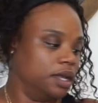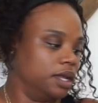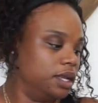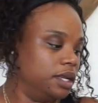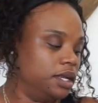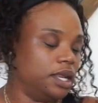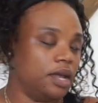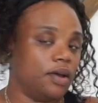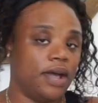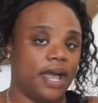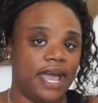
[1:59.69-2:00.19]

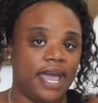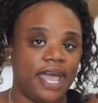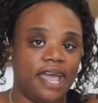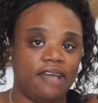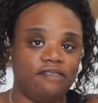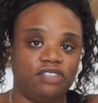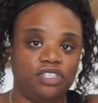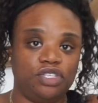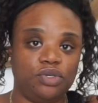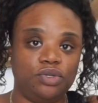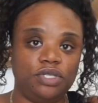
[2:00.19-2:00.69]
Now I
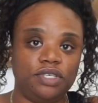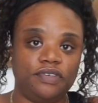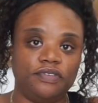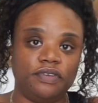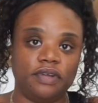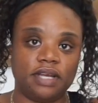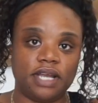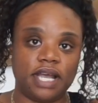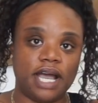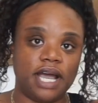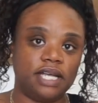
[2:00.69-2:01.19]
have two
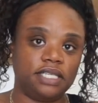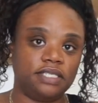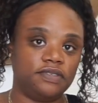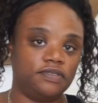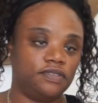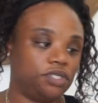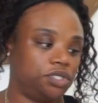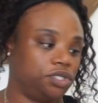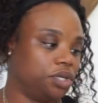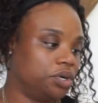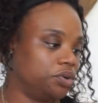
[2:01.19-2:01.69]
different kinds
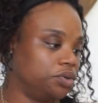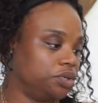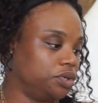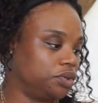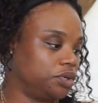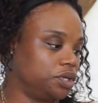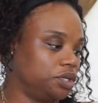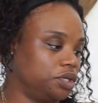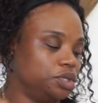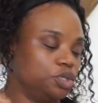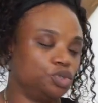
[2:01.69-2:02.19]
of snow.
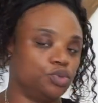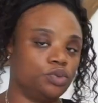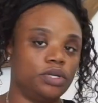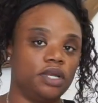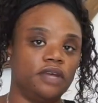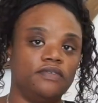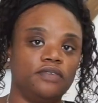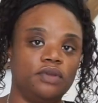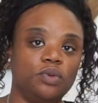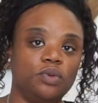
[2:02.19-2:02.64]
You can use whatever you